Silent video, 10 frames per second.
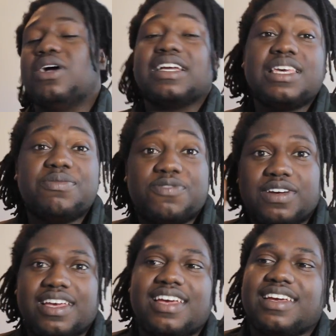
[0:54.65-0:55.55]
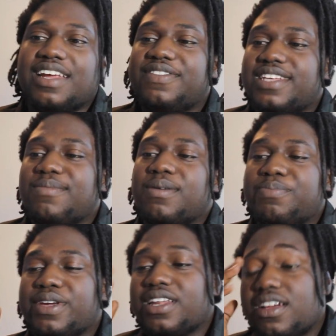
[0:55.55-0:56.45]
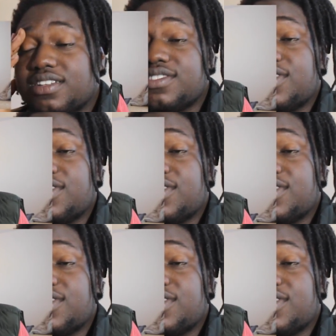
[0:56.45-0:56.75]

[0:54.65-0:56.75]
but I keep forgetting. Every time I'm picking out the